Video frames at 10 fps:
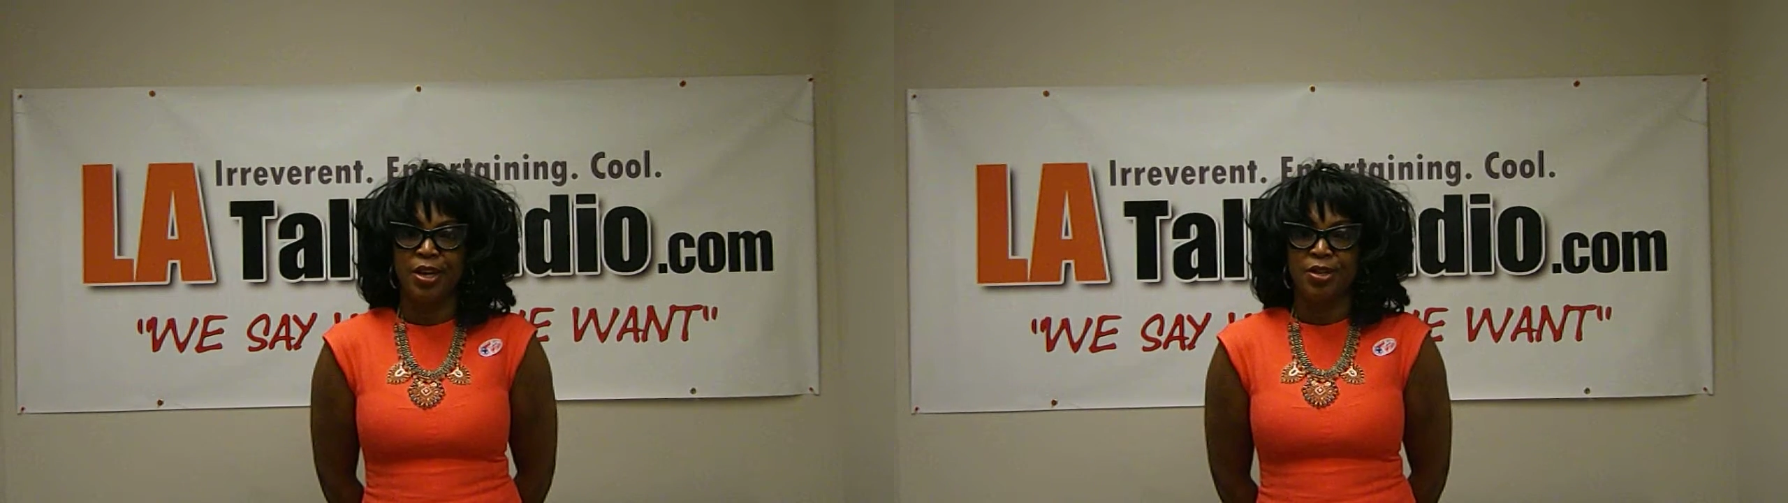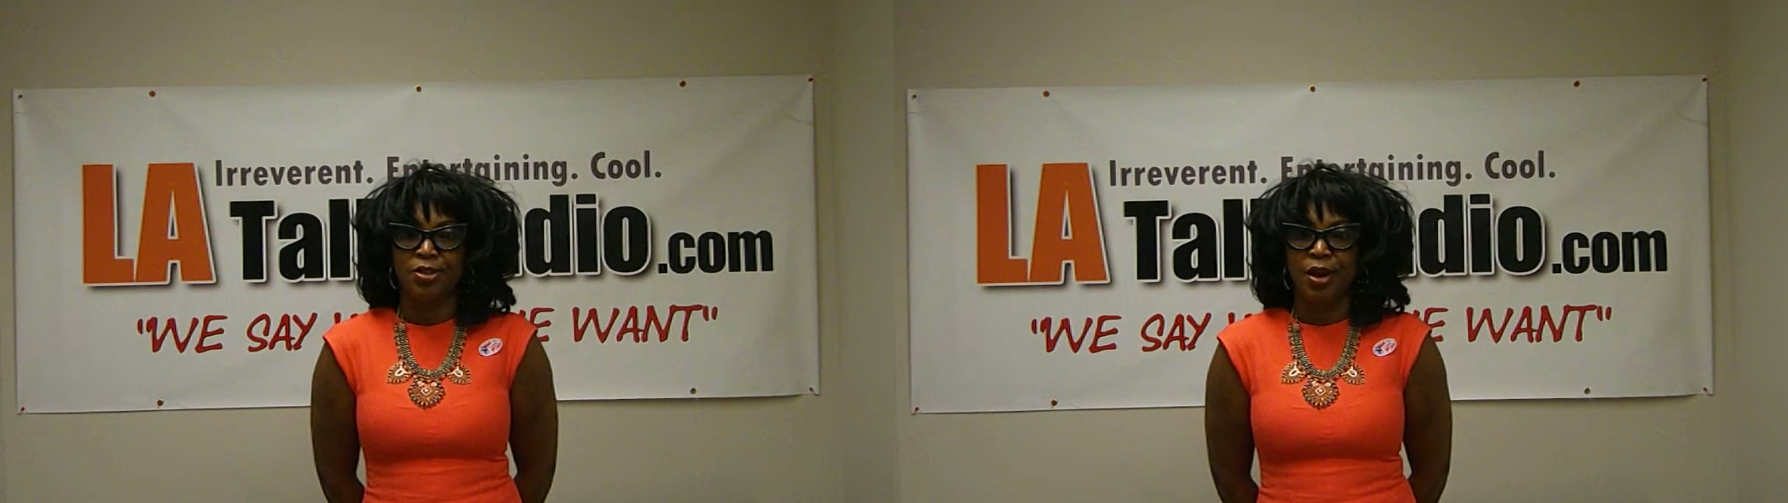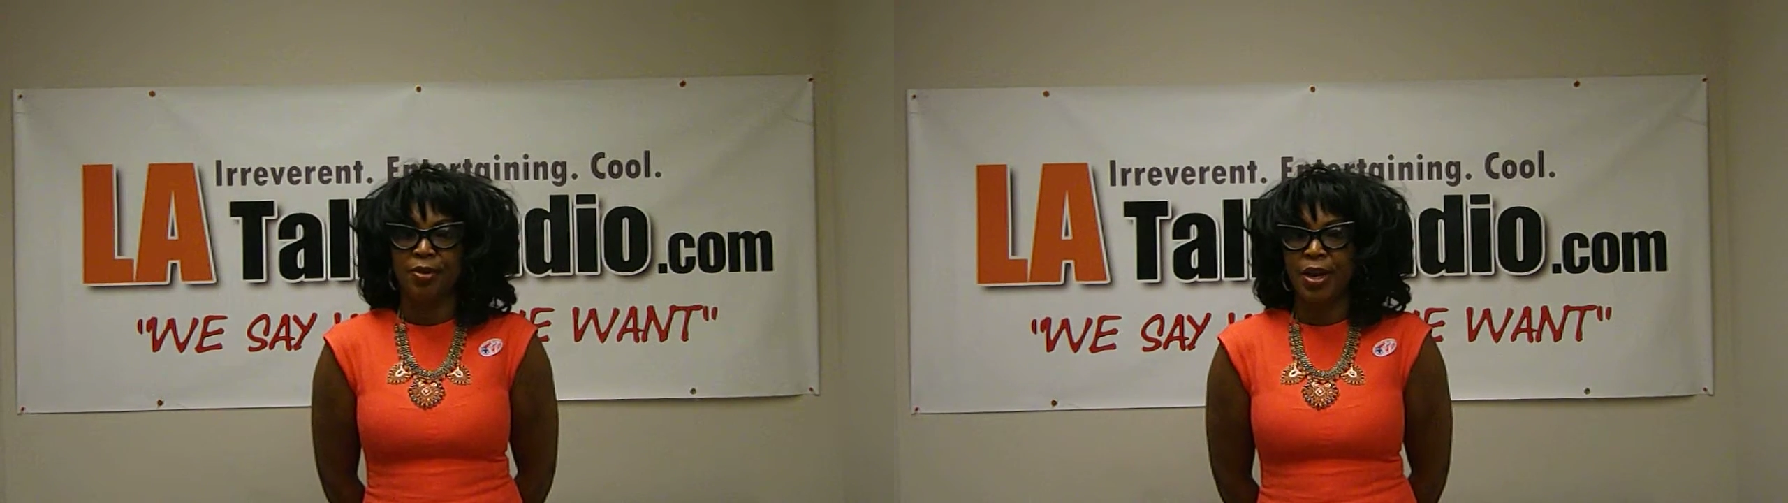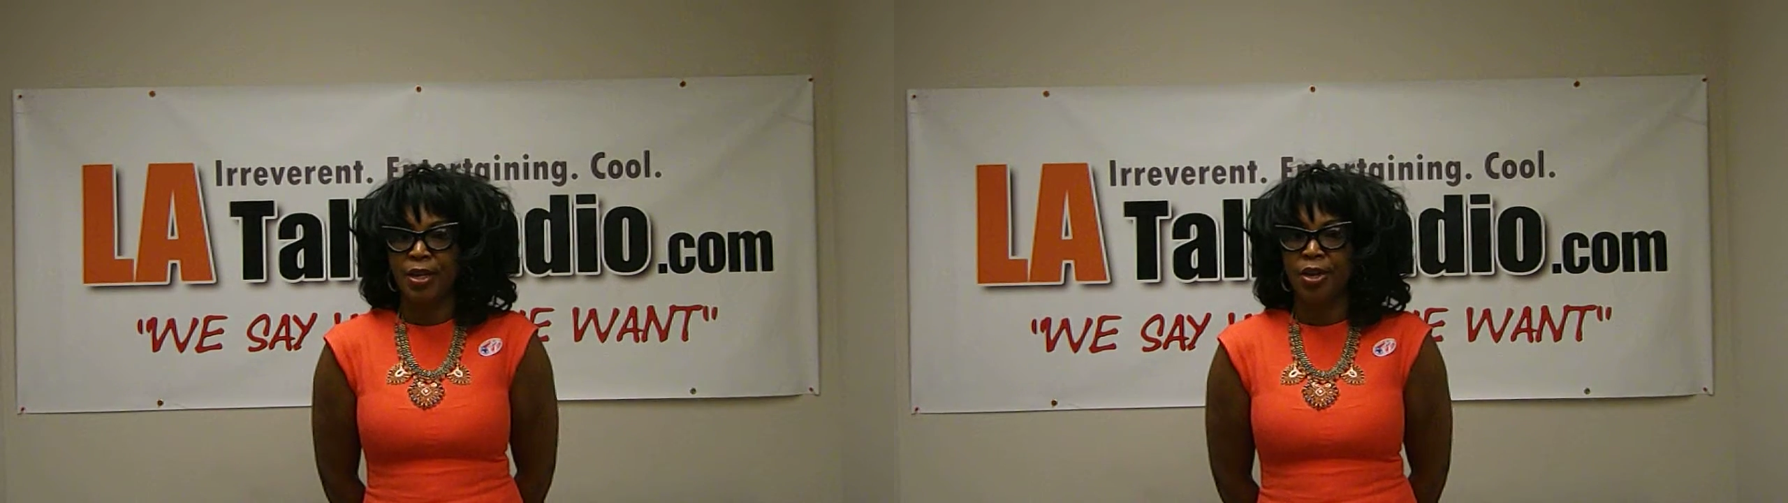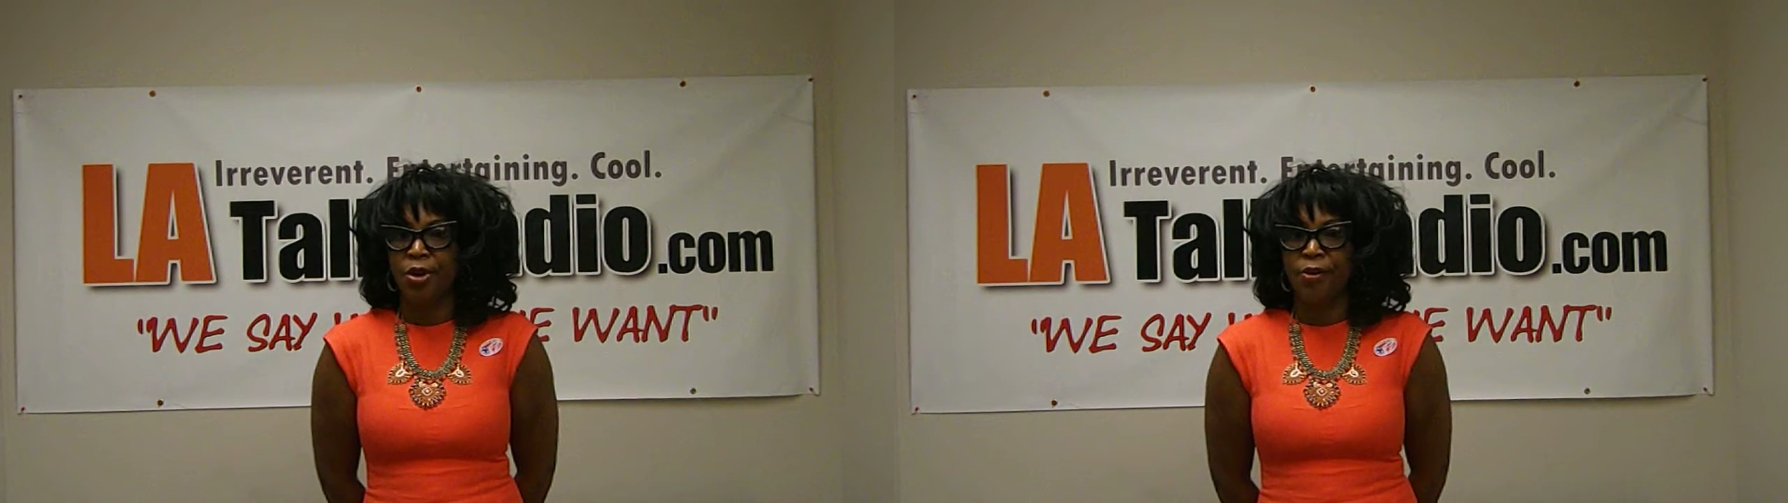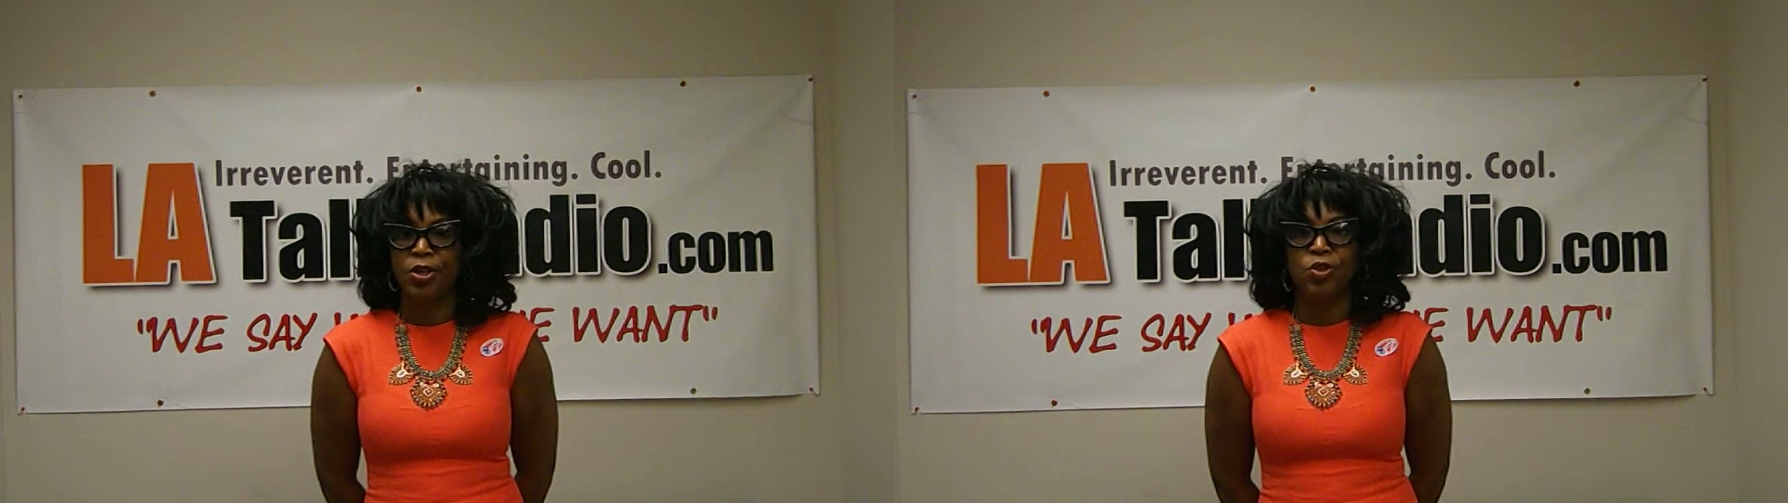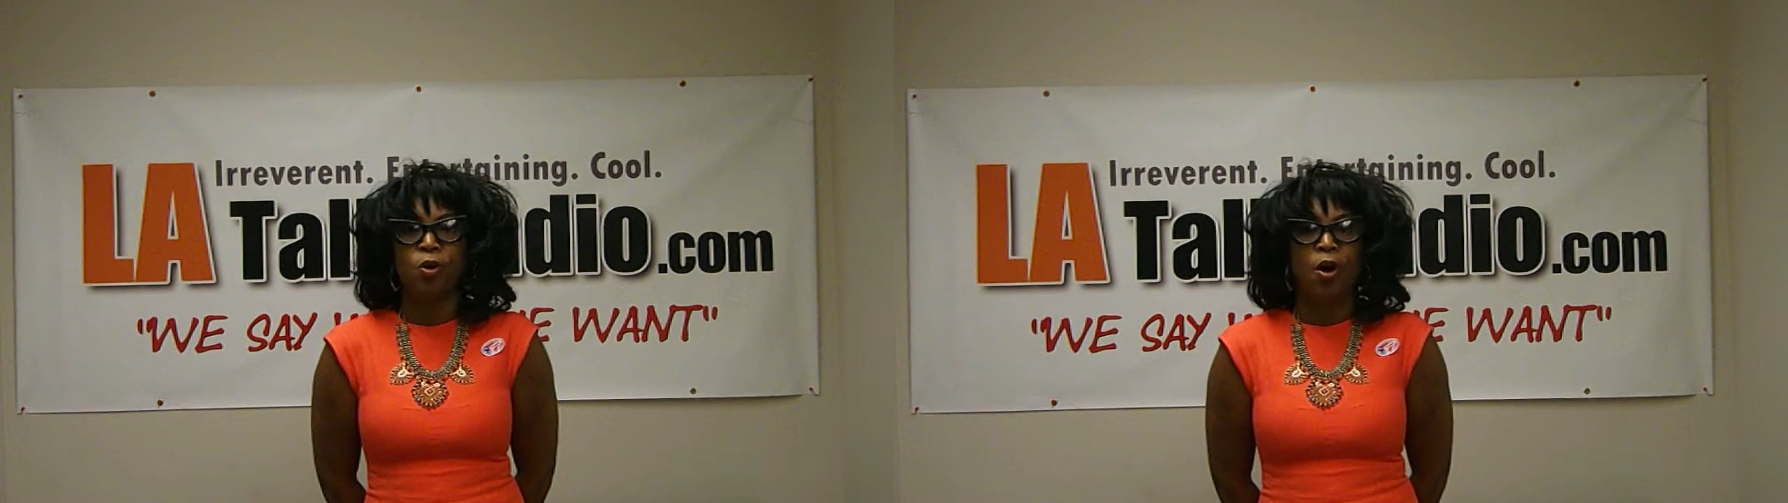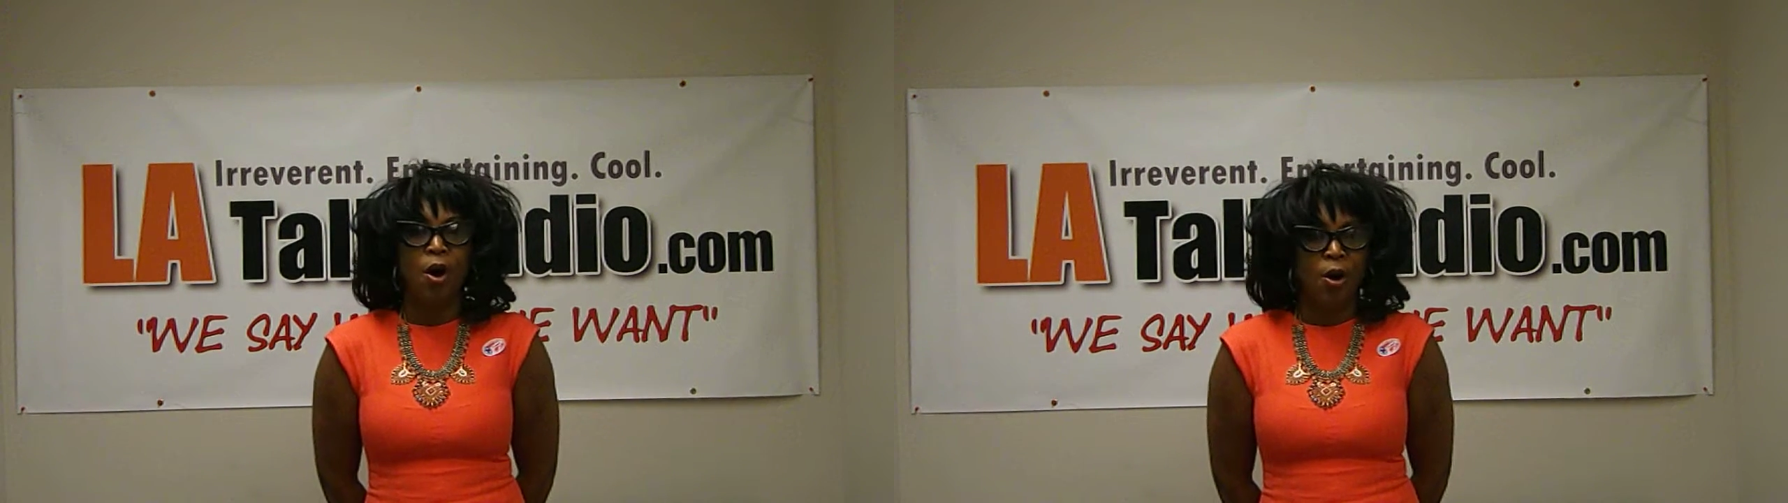So I would like to encourage you
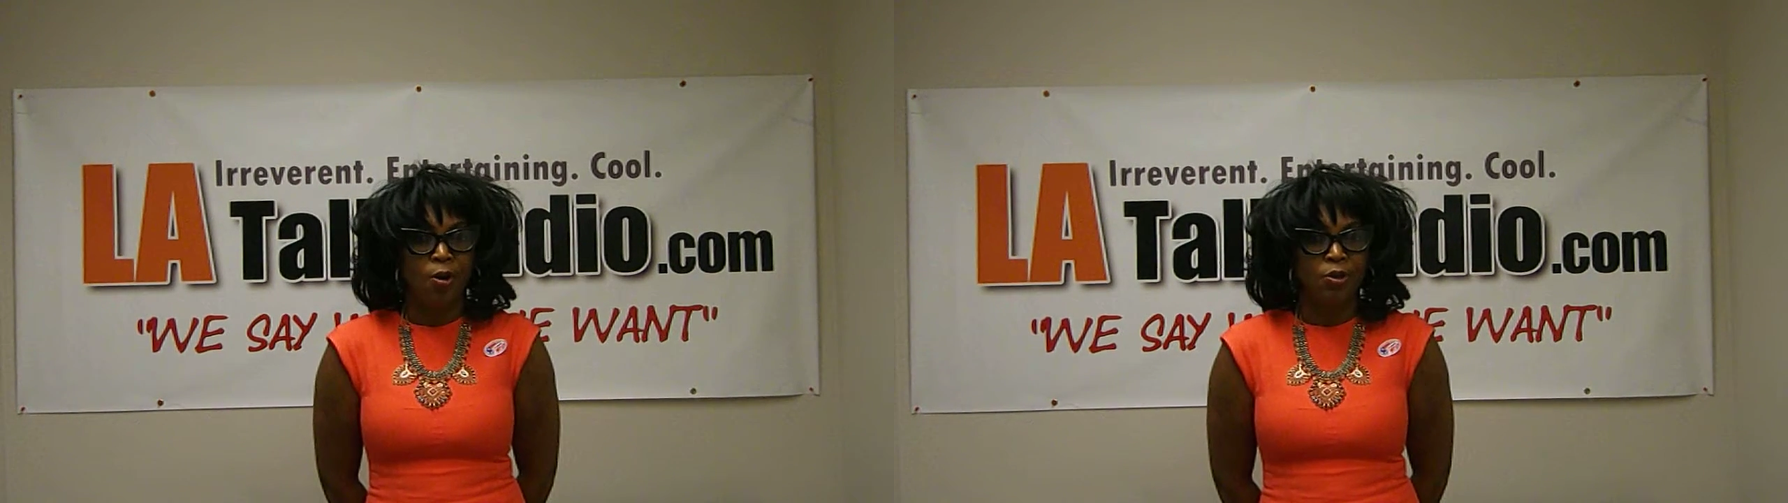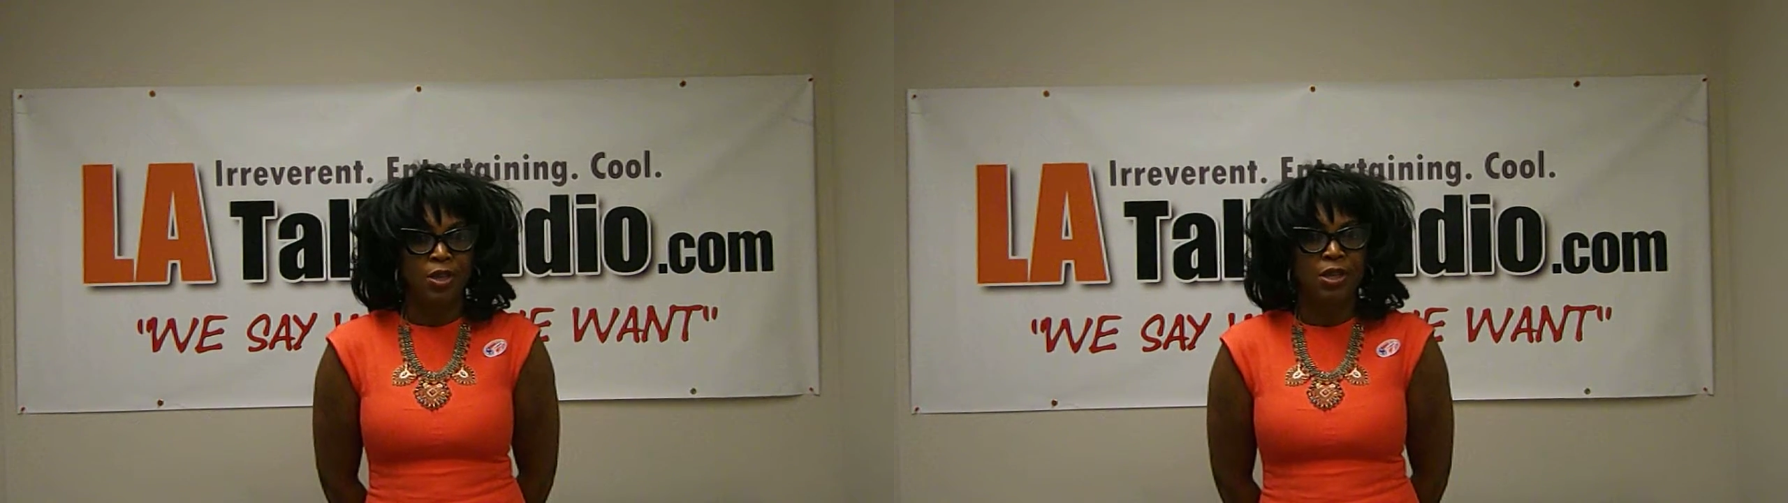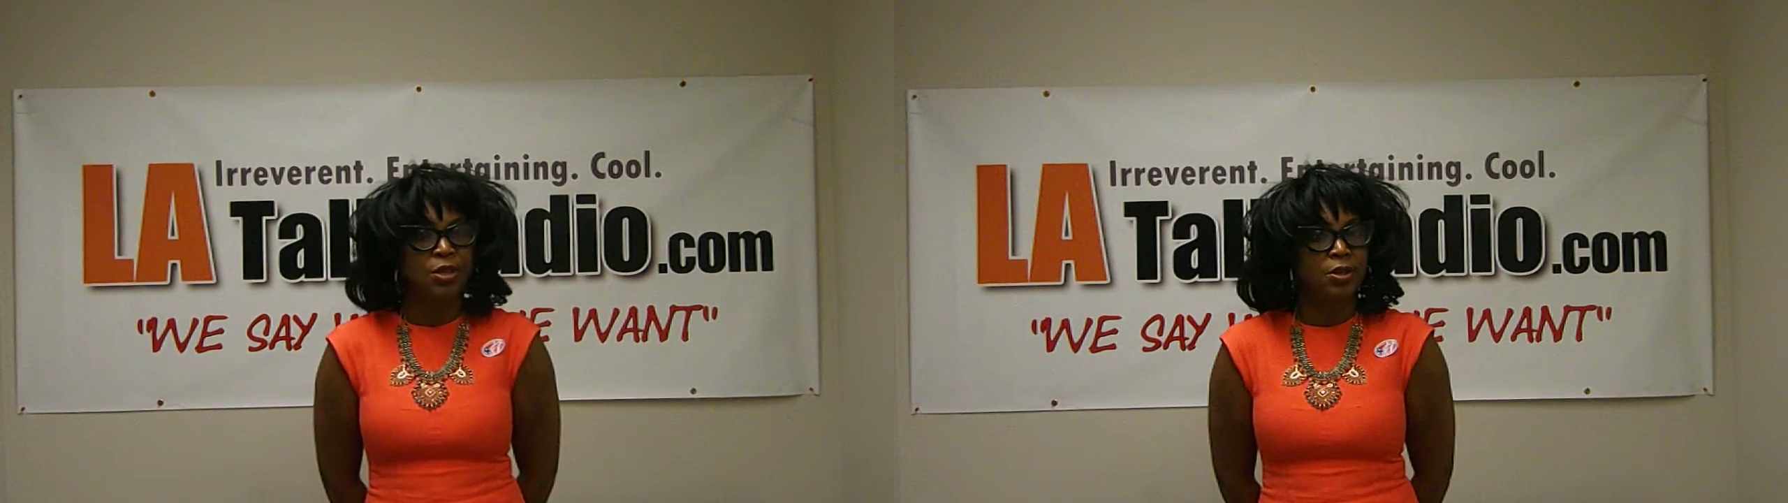all to listen